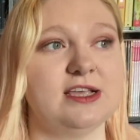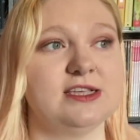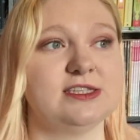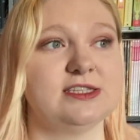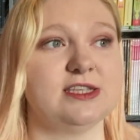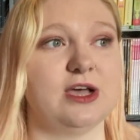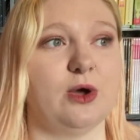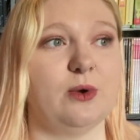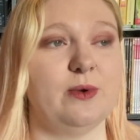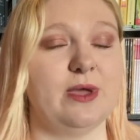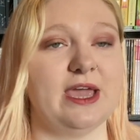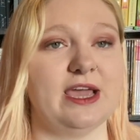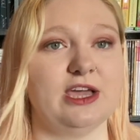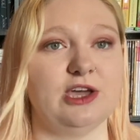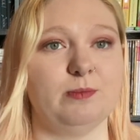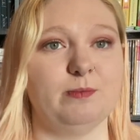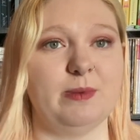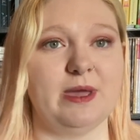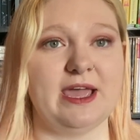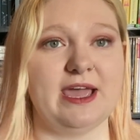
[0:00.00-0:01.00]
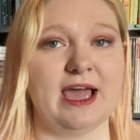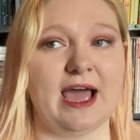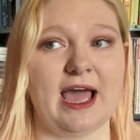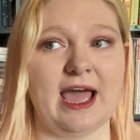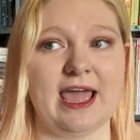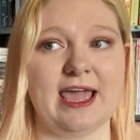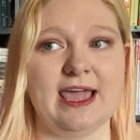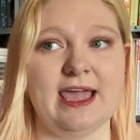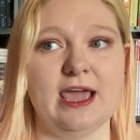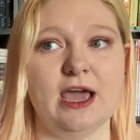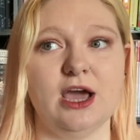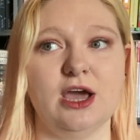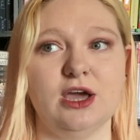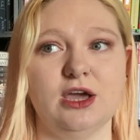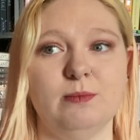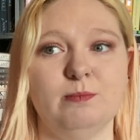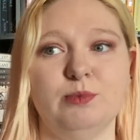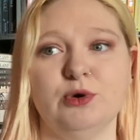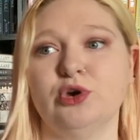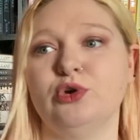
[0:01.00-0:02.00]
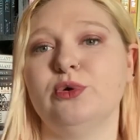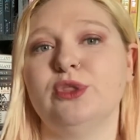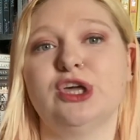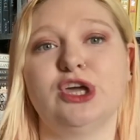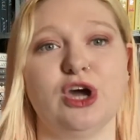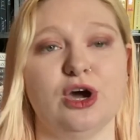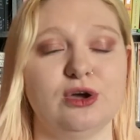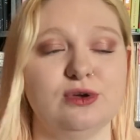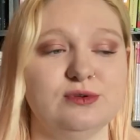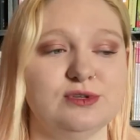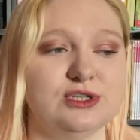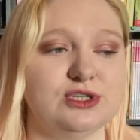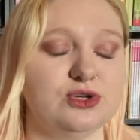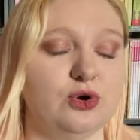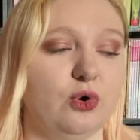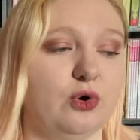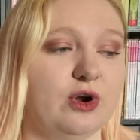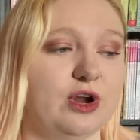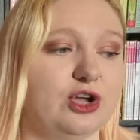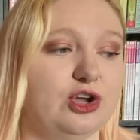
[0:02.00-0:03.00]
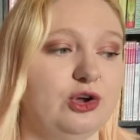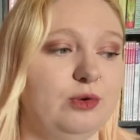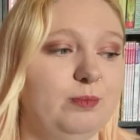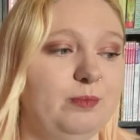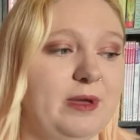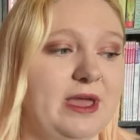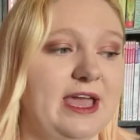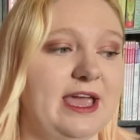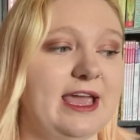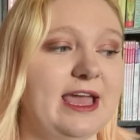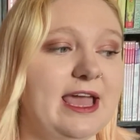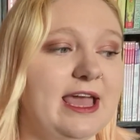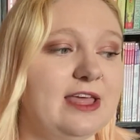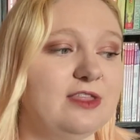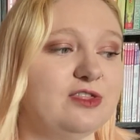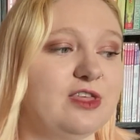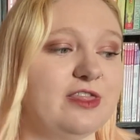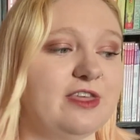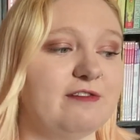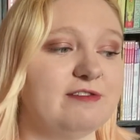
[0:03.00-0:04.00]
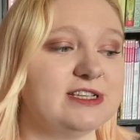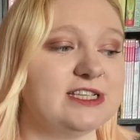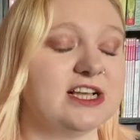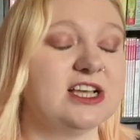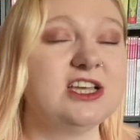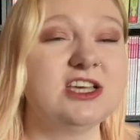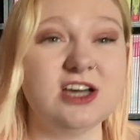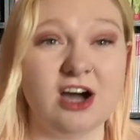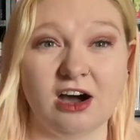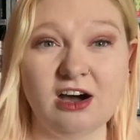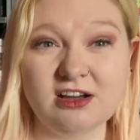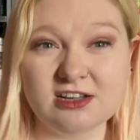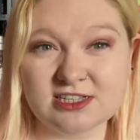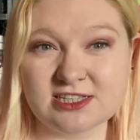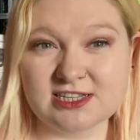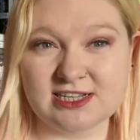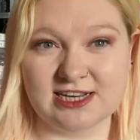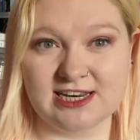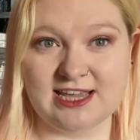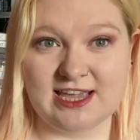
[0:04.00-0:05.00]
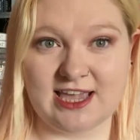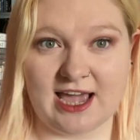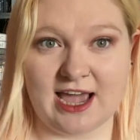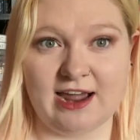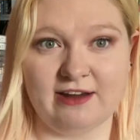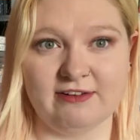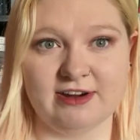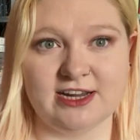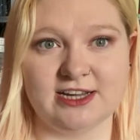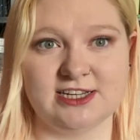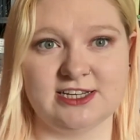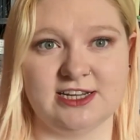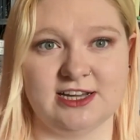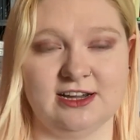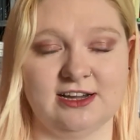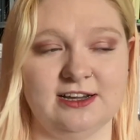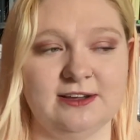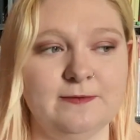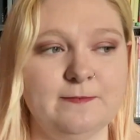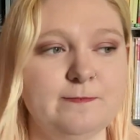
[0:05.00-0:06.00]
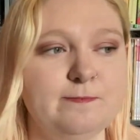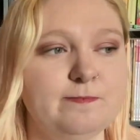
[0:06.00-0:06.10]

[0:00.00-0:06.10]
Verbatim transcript: so it could be a book with ghosts or it could be that there is a ghastly character.